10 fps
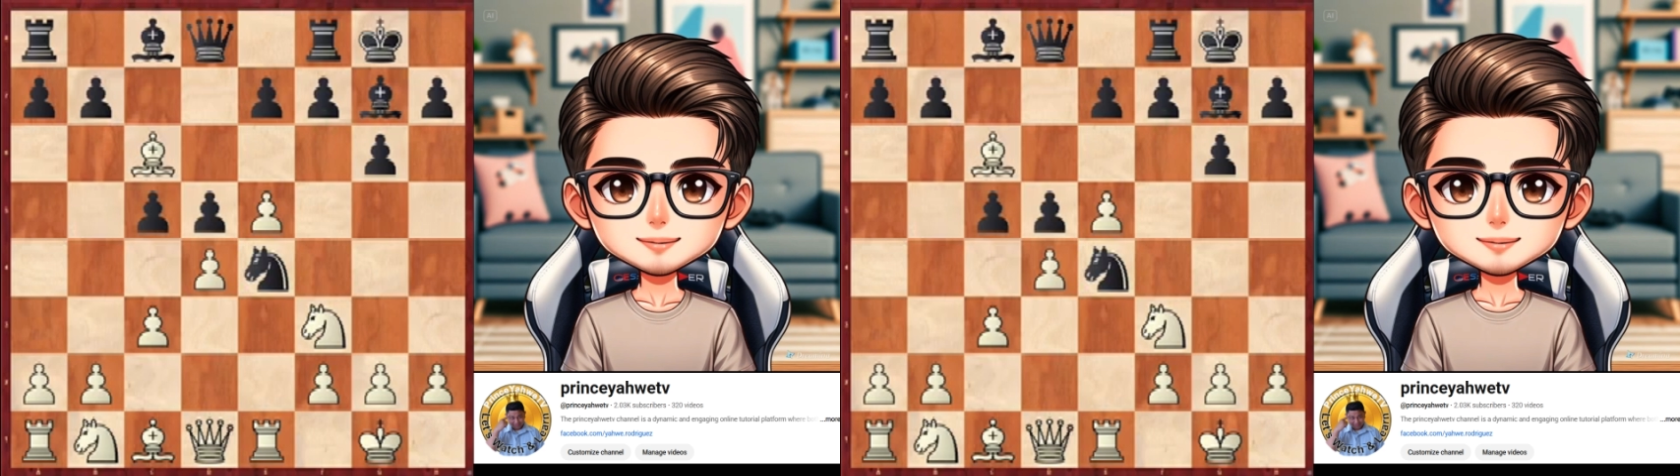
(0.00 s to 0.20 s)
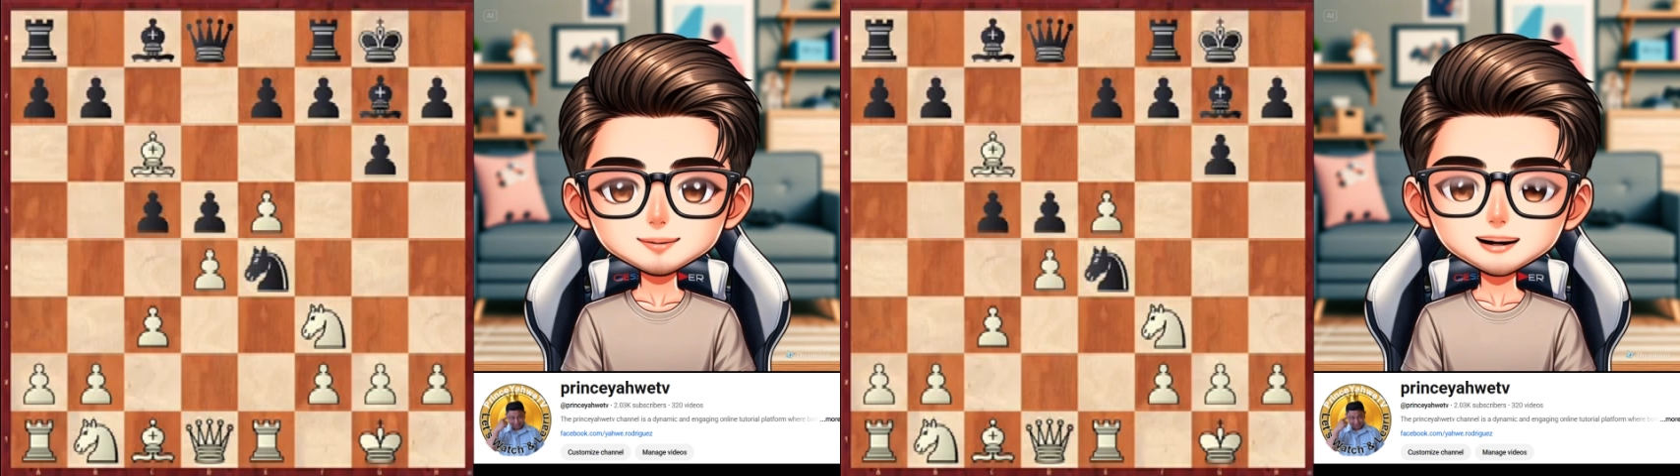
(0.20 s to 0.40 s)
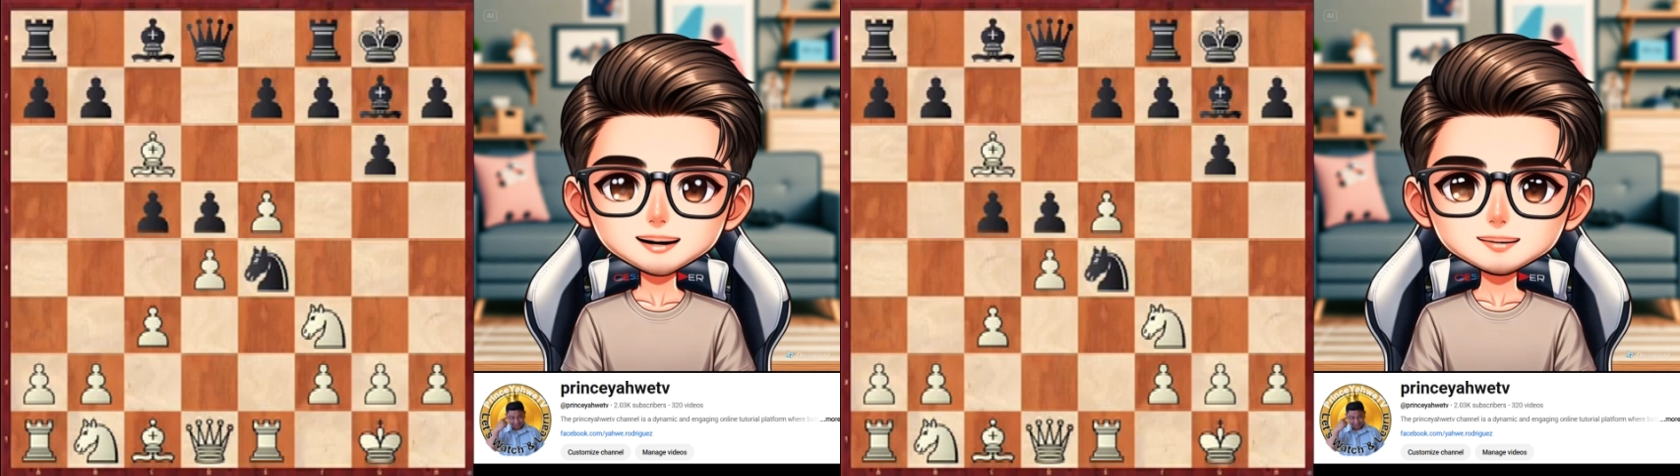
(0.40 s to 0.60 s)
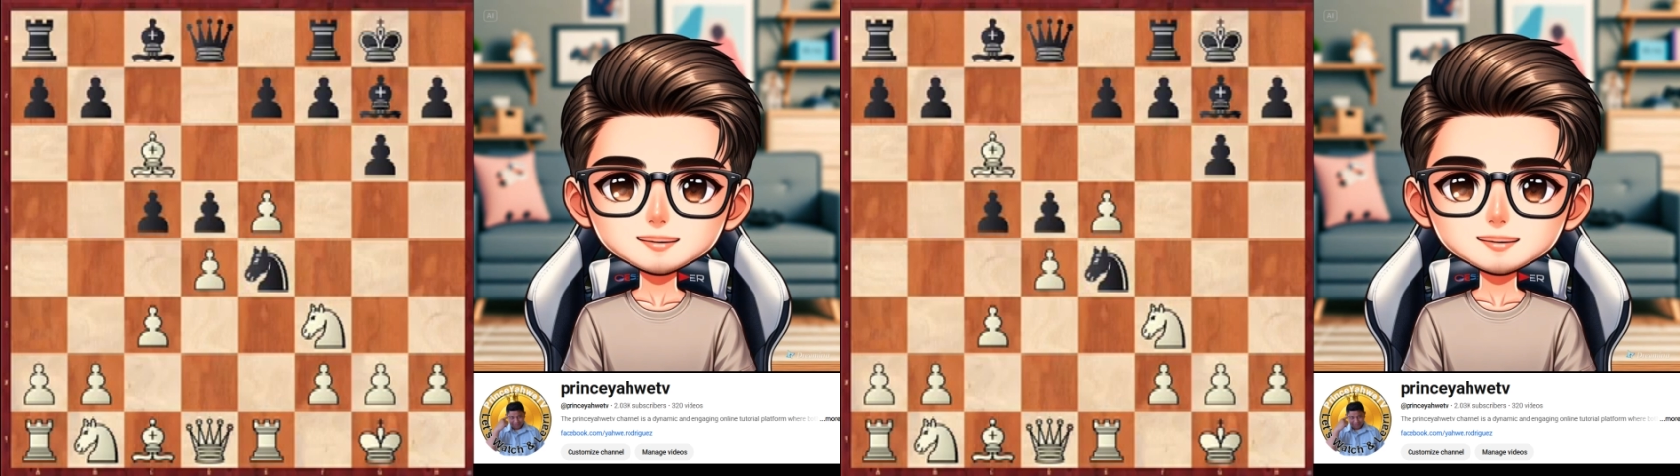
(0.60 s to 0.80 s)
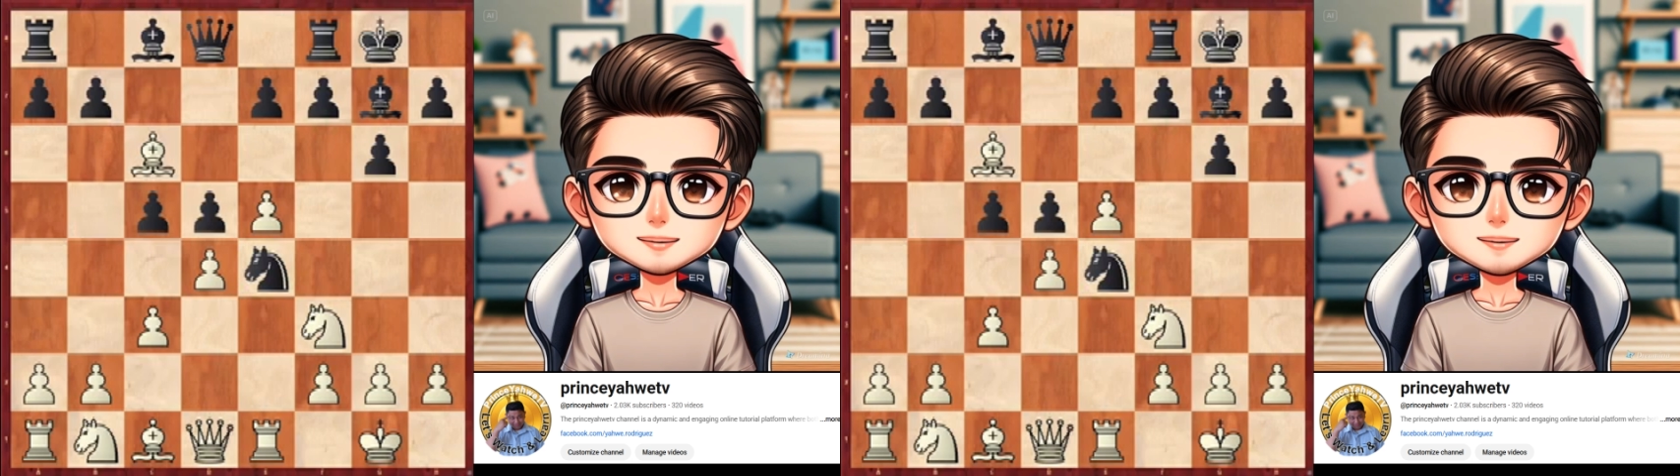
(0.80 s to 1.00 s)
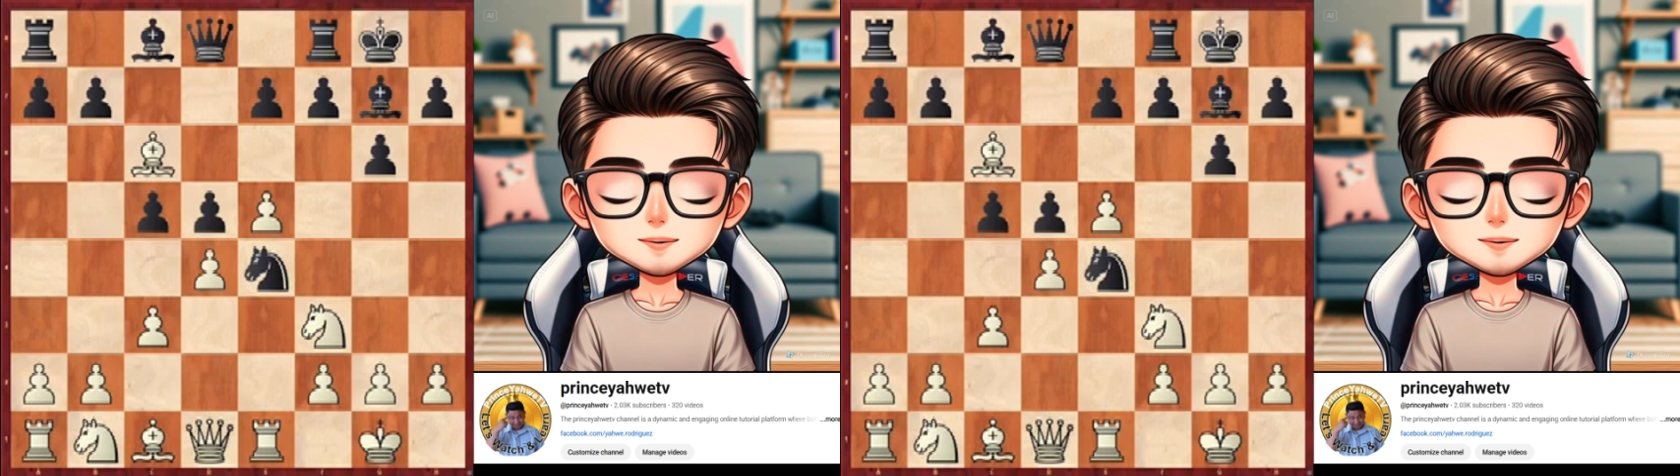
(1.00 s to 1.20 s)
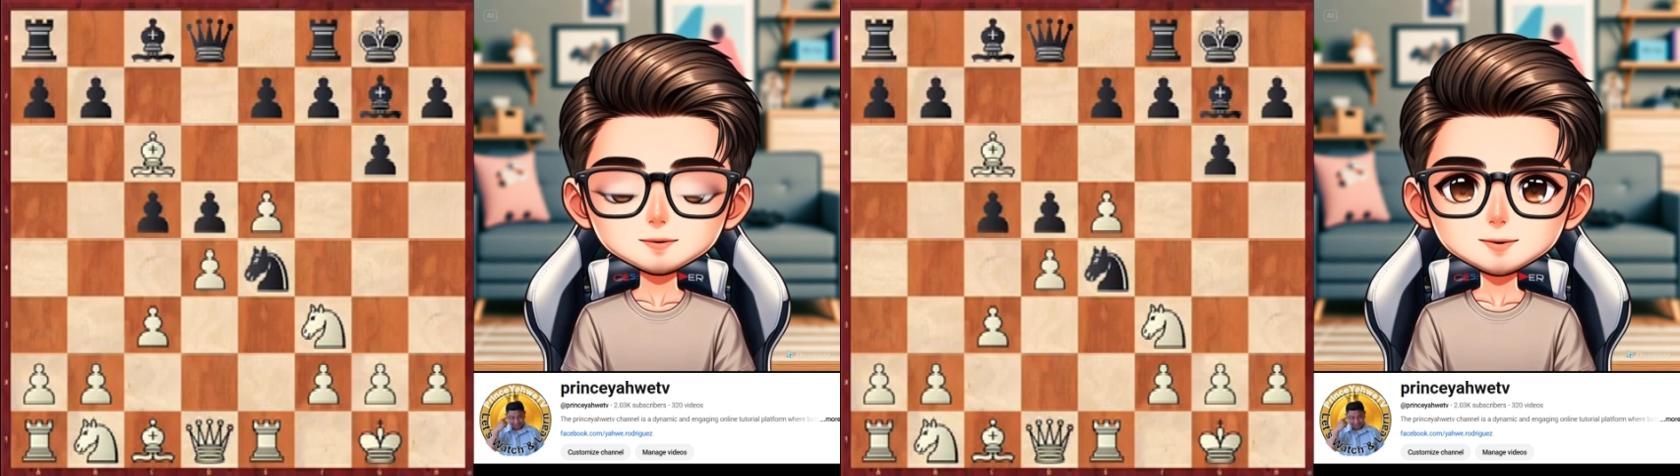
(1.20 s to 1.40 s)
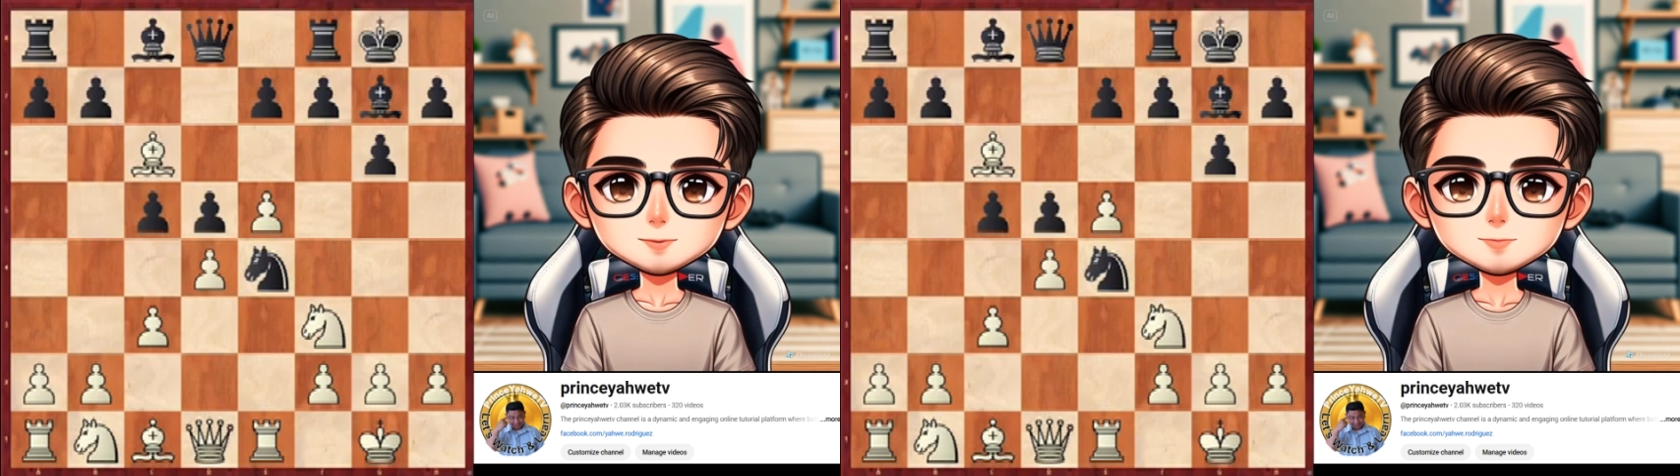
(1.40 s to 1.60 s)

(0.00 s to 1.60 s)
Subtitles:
to be recommending the